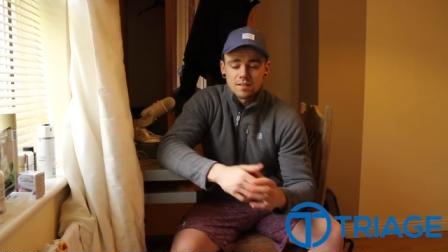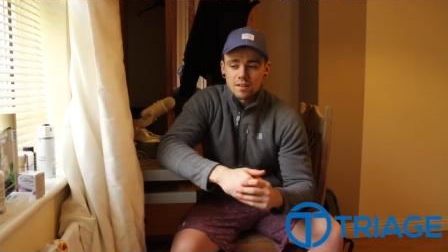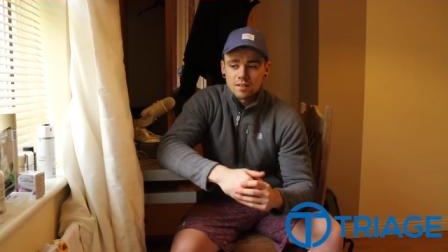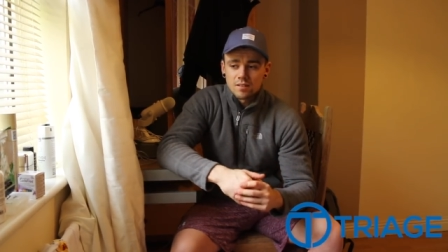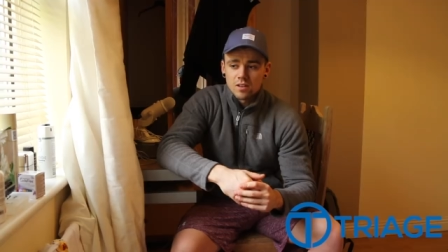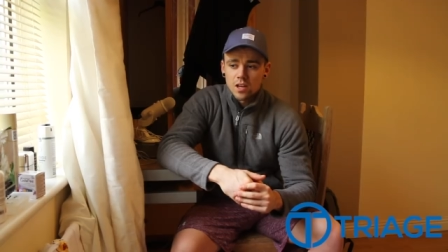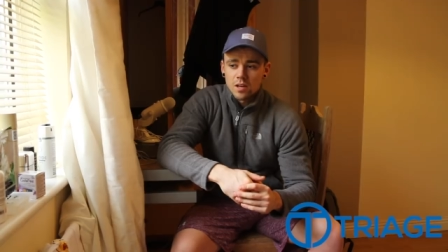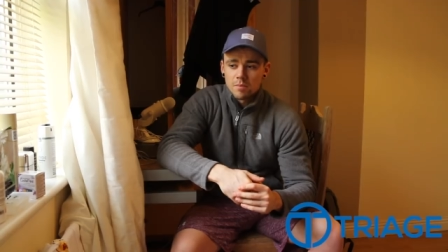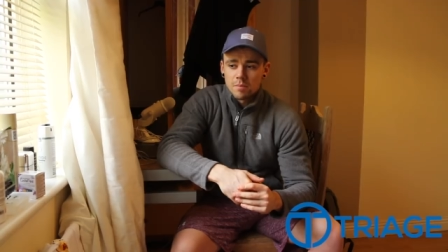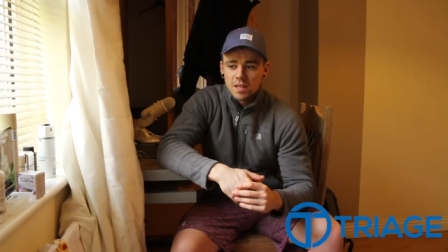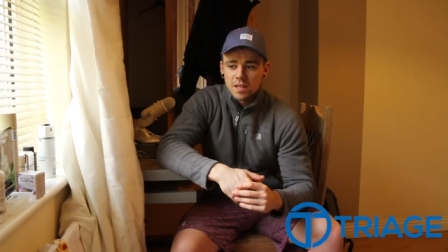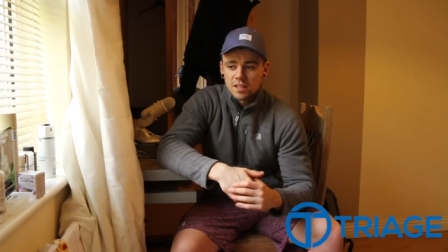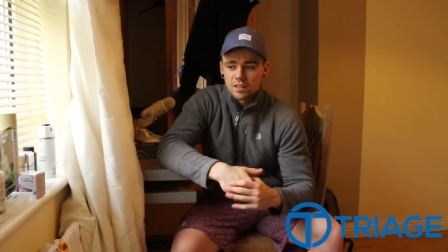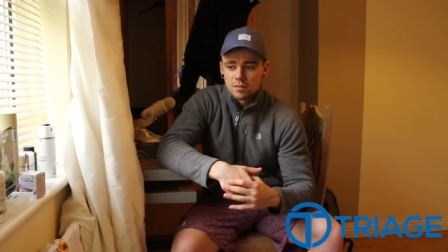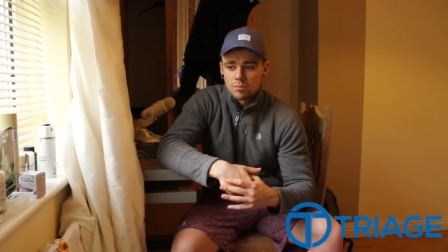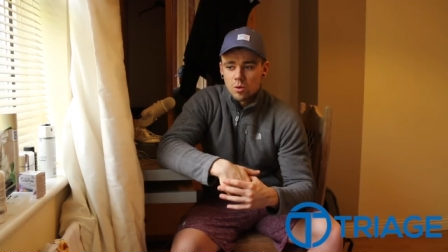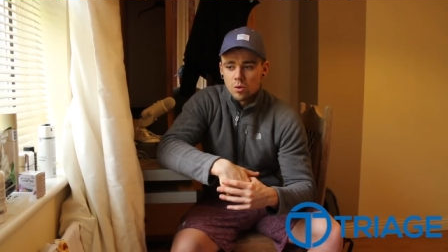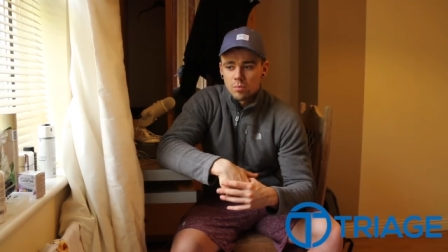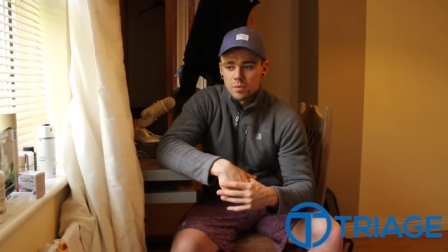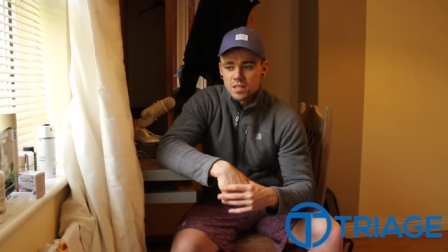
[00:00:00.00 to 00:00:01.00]
that's kind of me at
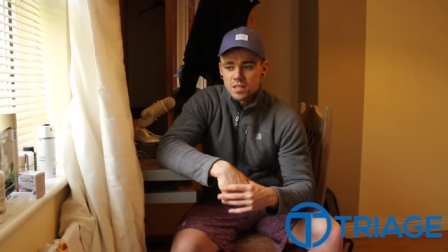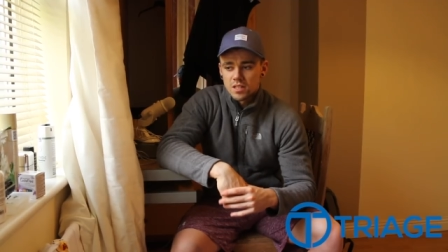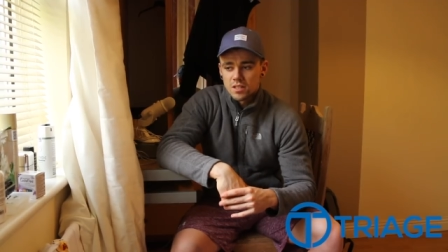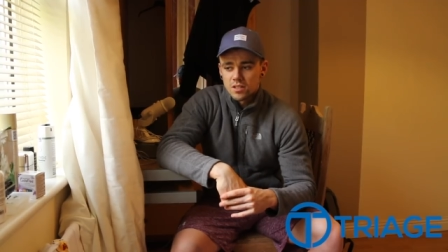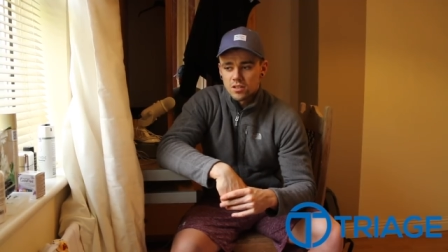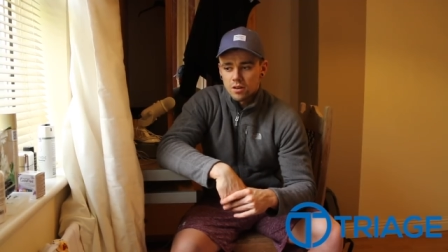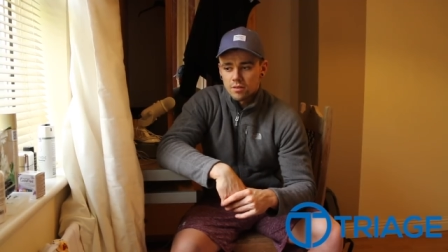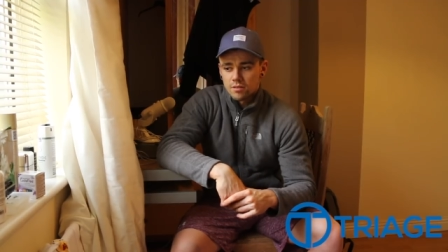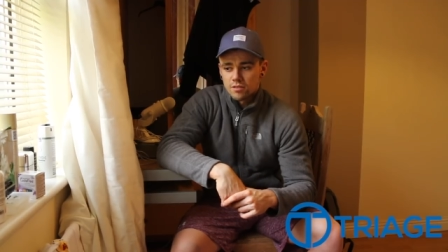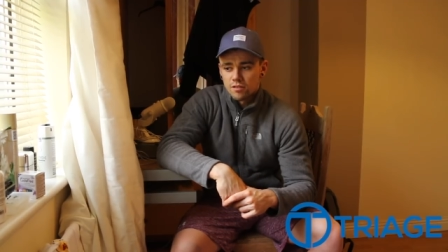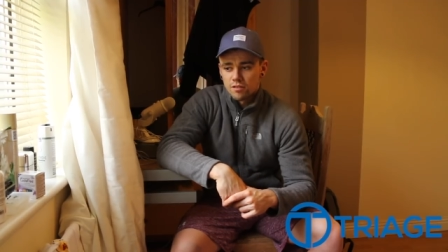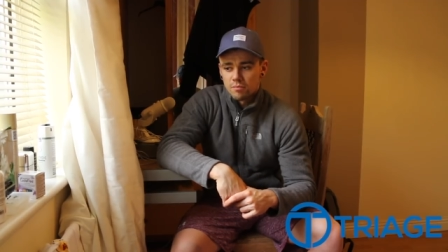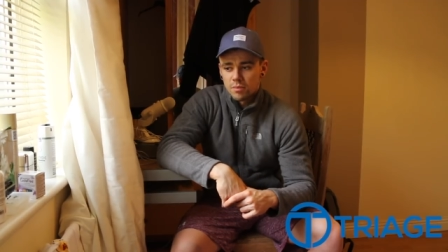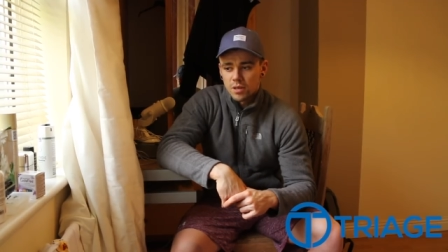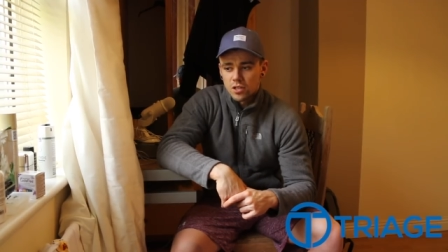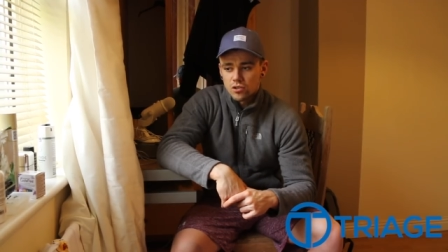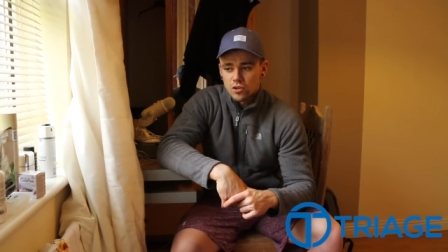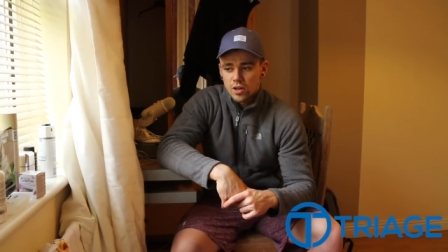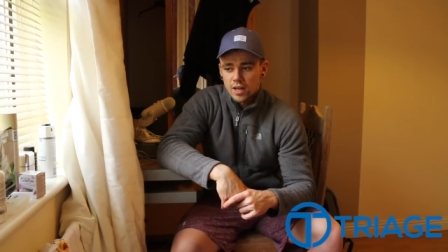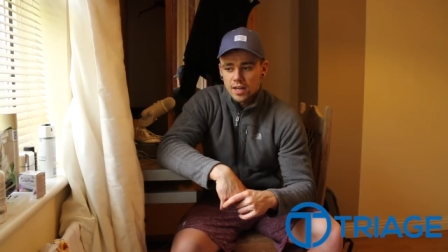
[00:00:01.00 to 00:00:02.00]
the moment in terms of
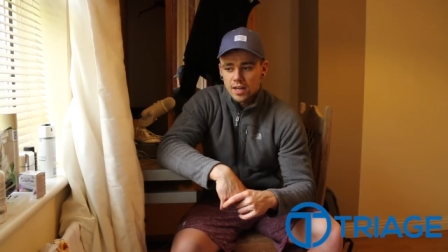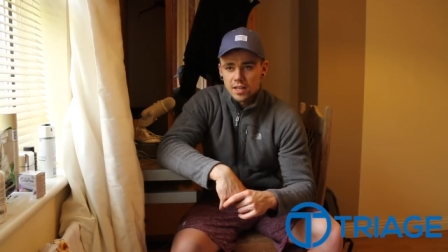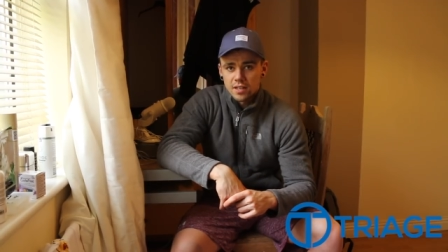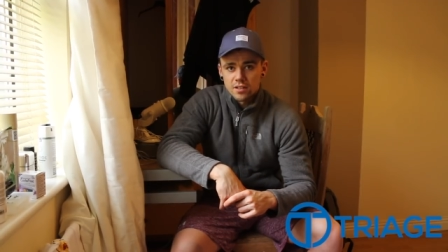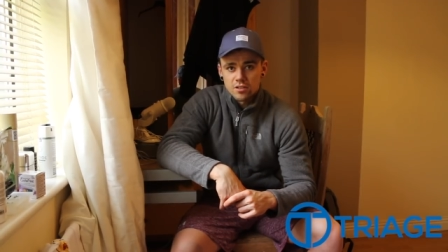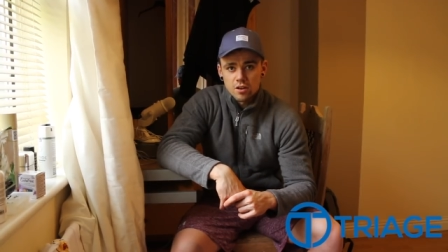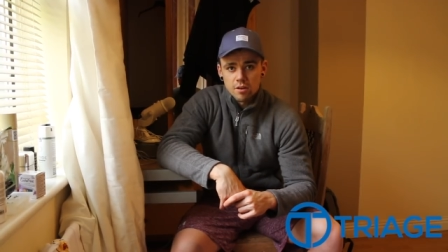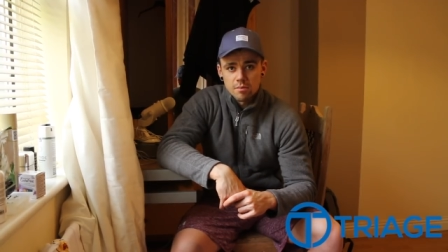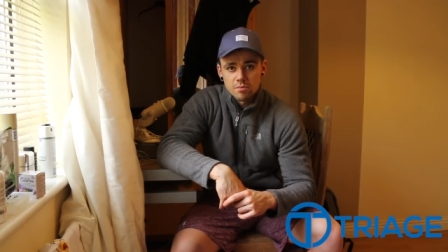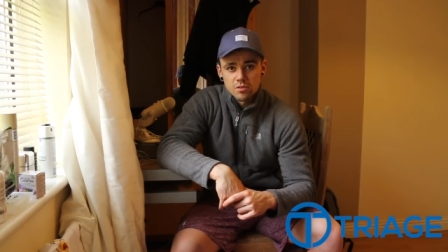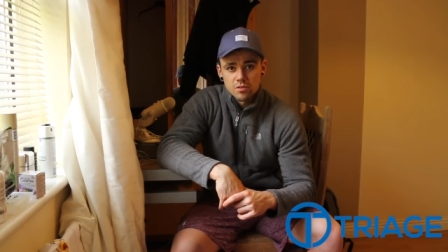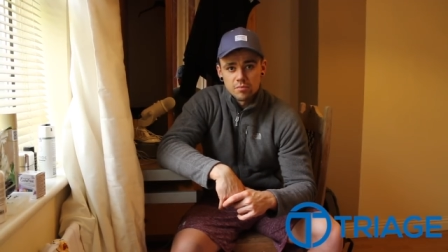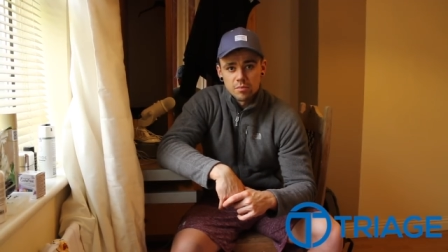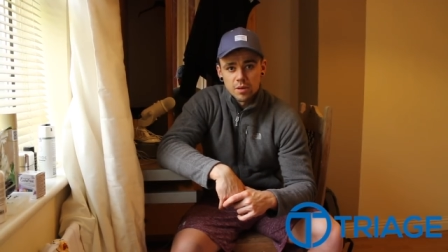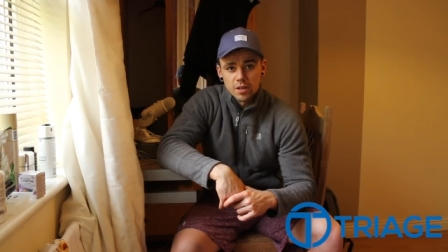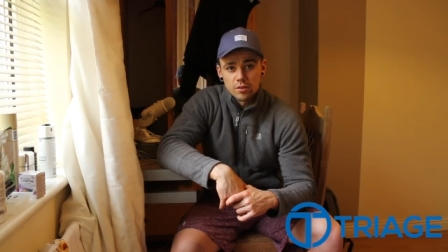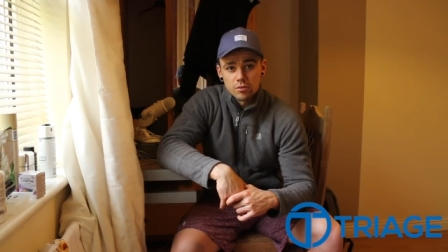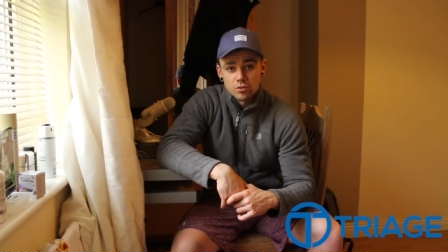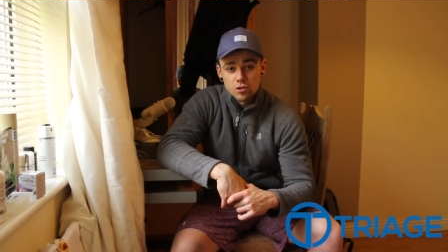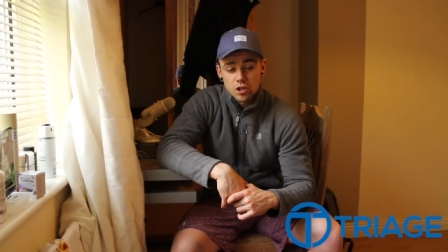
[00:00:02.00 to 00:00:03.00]
my training, in terms of
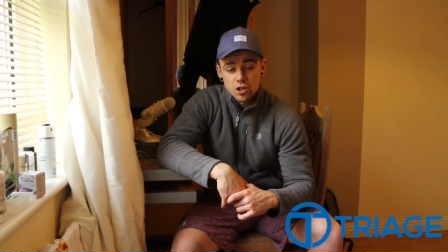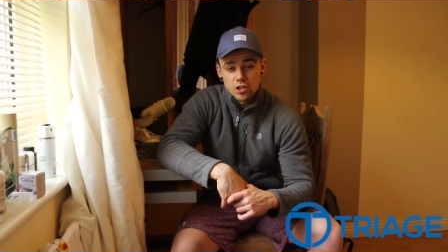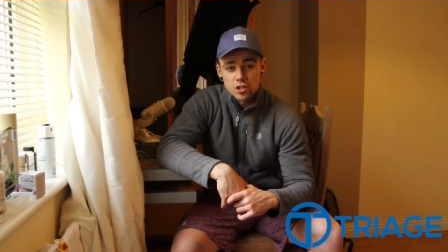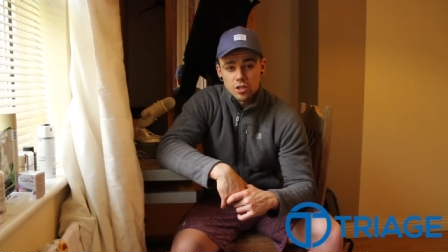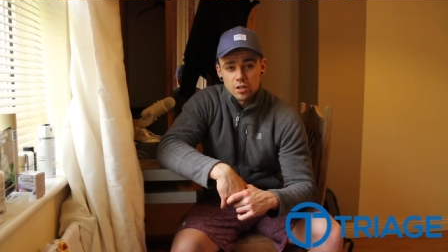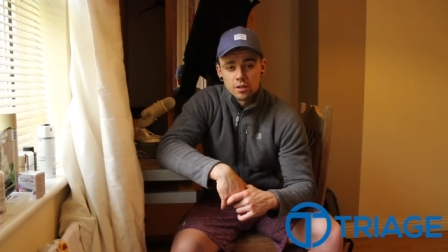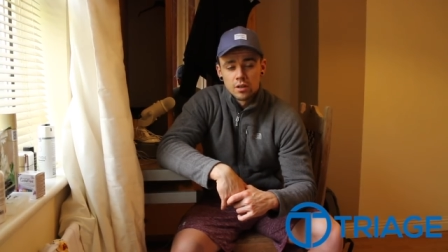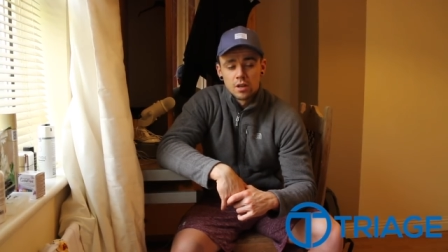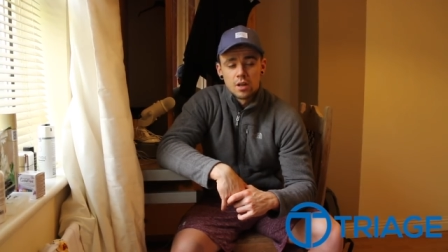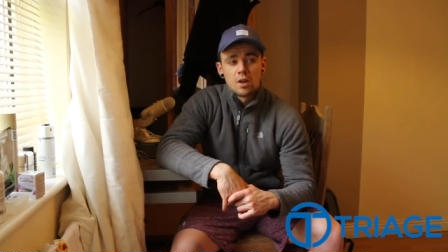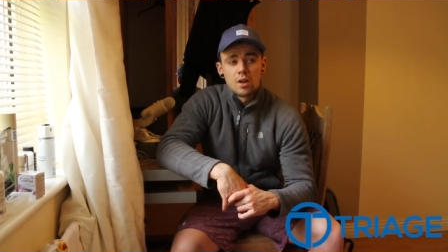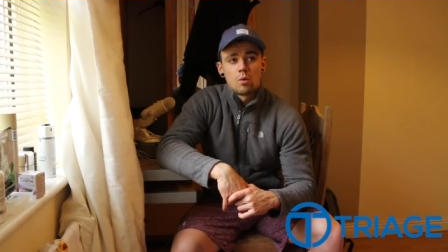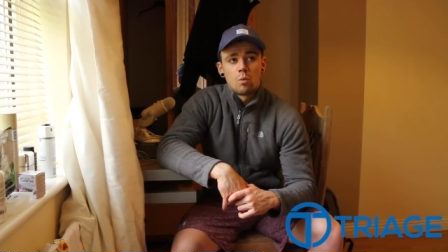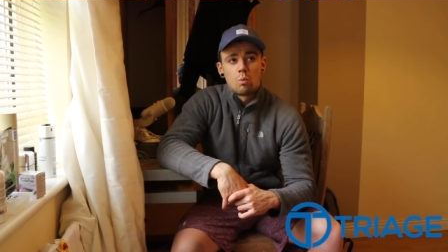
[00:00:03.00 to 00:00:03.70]
my nutrition.